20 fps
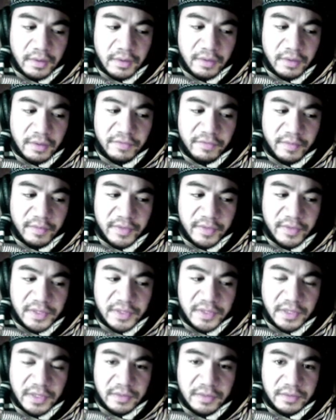uh, from their
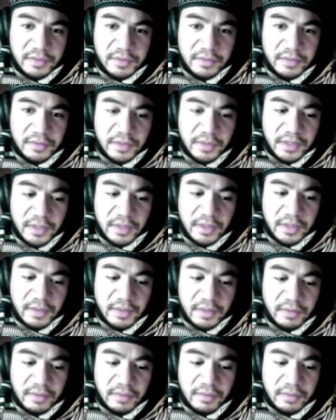sins, and